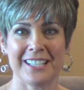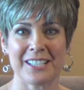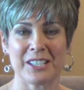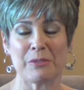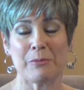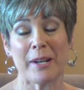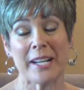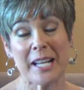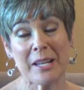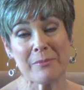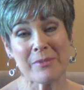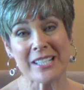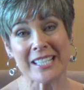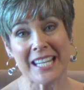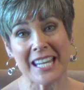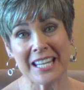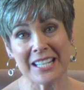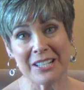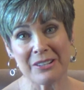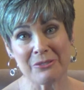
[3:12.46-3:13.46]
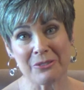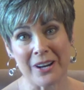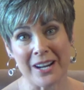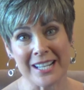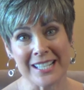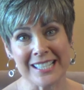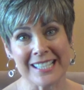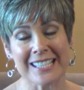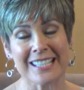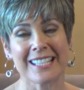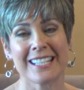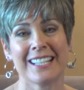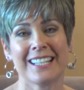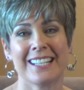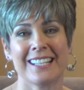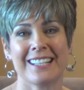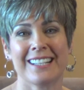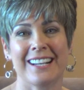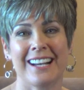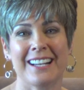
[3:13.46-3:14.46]
So, my name is Candy Rice.
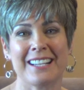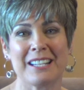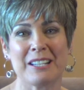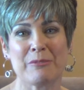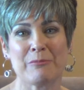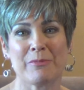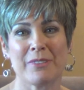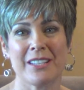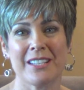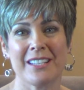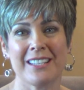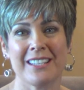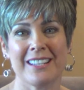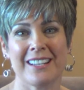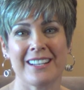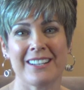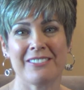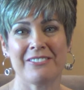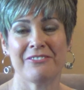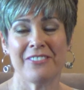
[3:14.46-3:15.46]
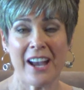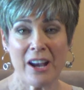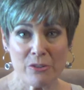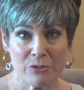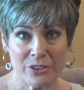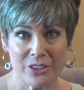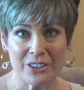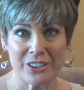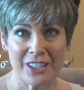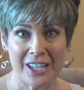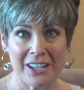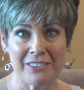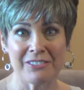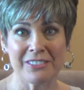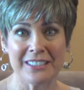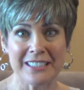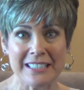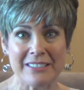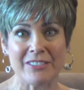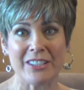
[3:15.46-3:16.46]
I am the uh, founder
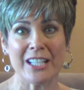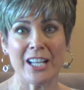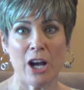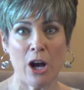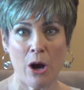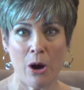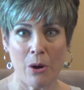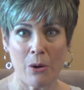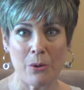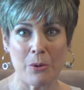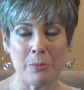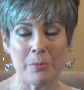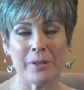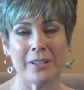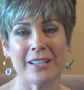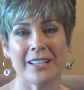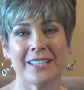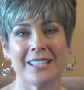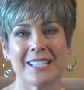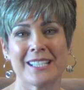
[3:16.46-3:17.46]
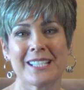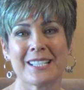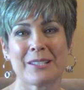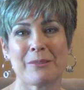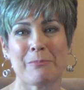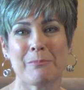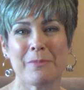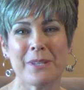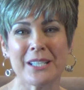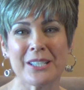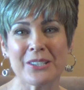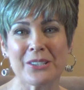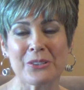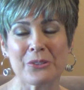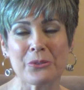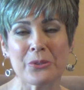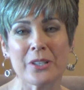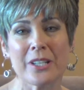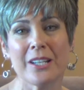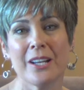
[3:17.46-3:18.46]
of Living Hope, and this is a
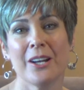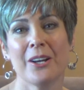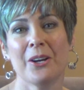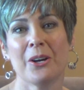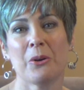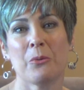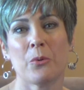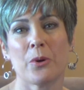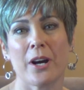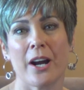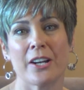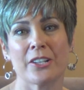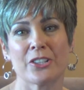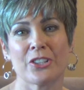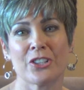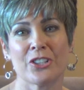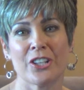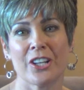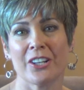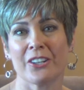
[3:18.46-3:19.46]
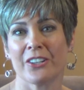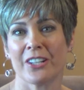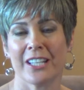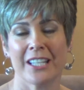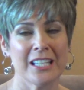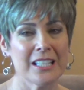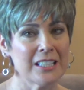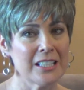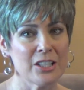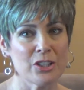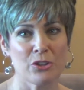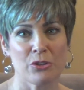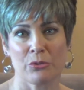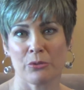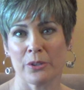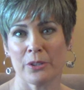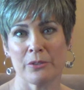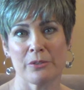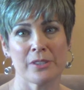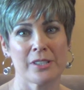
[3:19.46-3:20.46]
ministry where I share healing
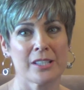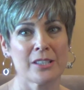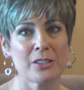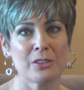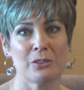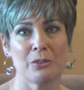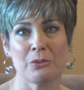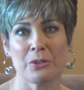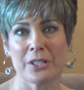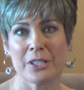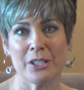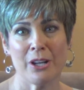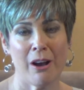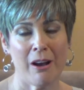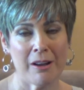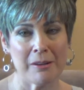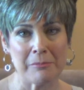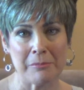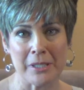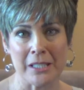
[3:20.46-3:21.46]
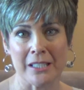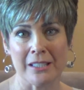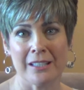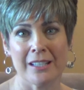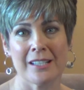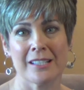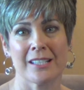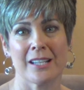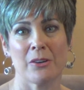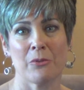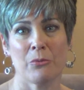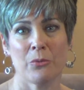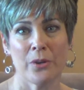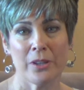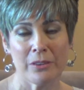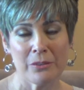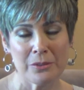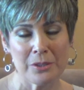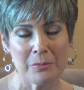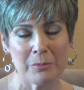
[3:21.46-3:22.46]
truths that the Lord taught me as I
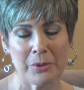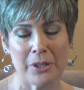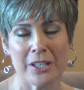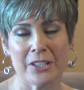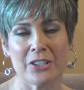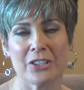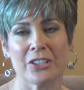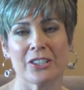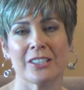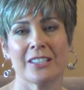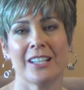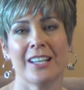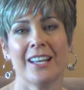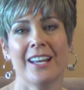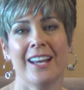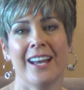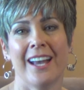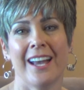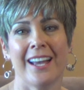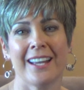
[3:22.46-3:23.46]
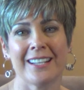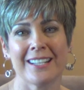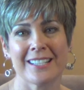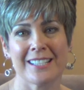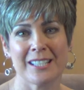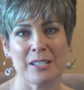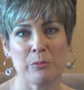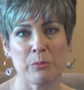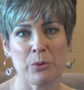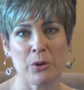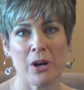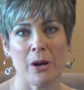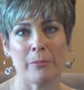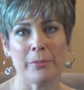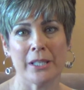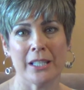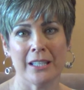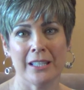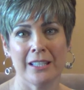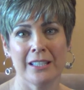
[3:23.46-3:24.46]
went through depression and as He brought
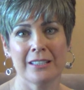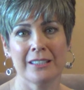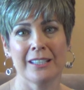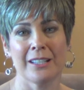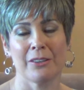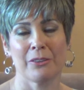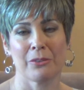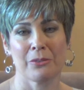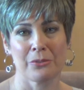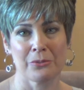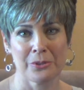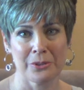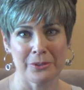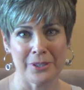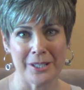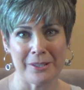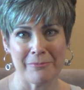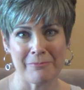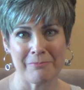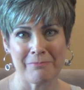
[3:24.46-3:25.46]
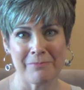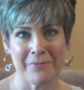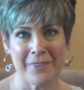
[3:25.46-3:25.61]
me healing through it.